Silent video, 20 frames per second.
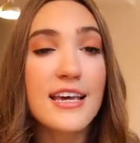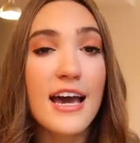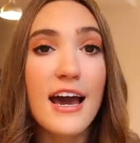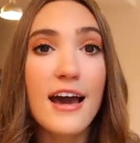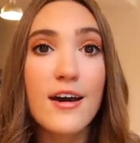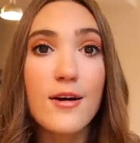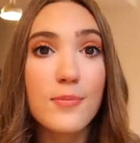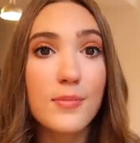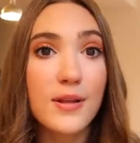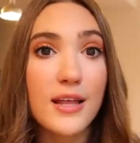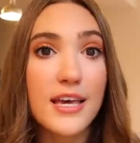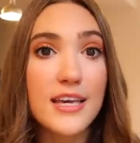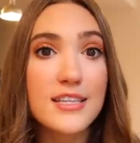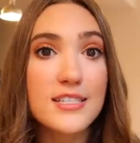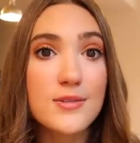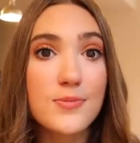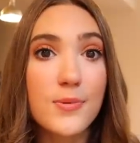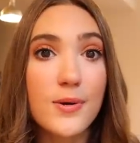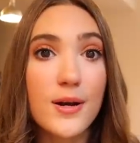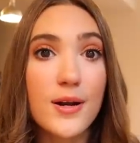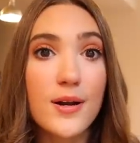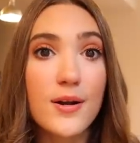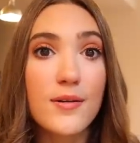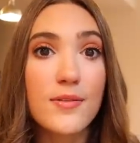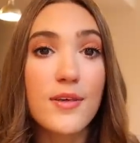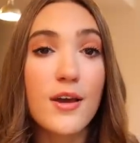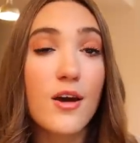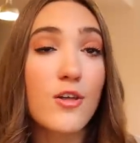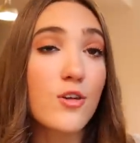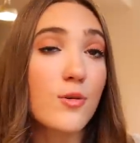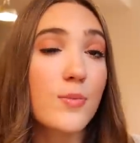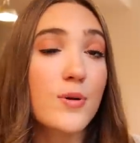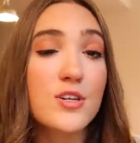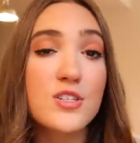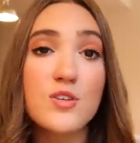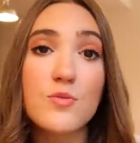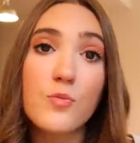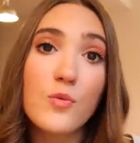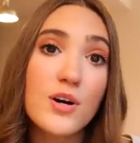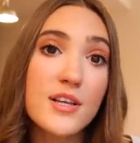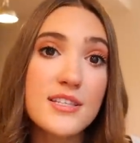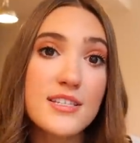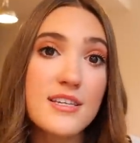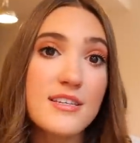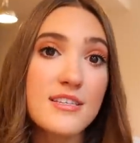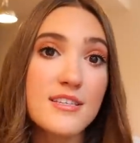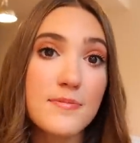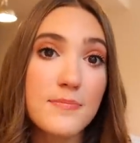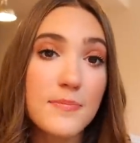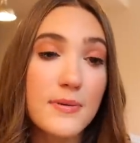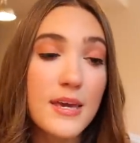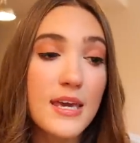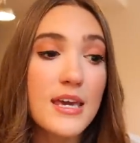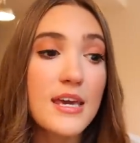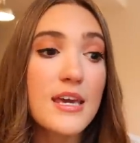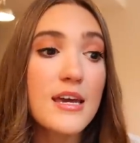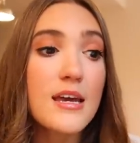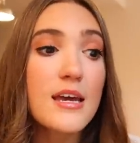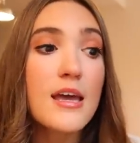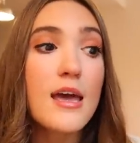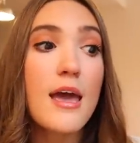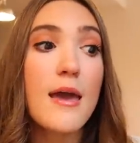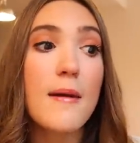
at a place where the other person wants it to be,